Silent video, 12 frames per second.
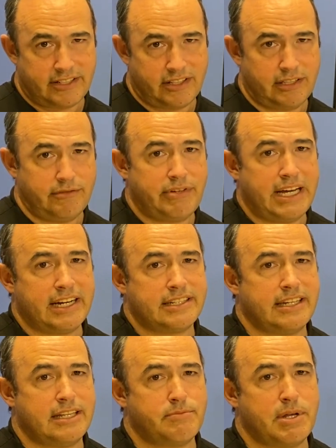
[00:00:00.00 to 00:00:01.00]
The lymphatics
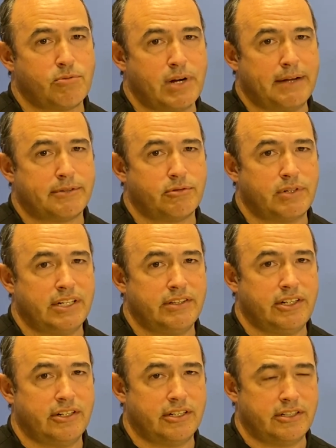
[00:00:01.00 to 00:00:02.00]
tend to be wrapped around
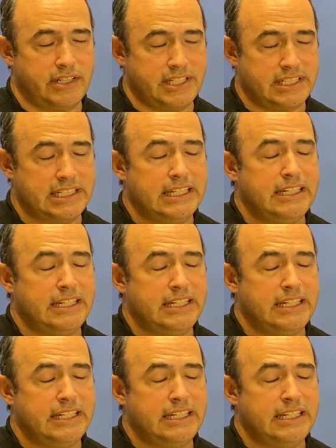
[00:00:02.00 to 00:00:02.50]
the arteries.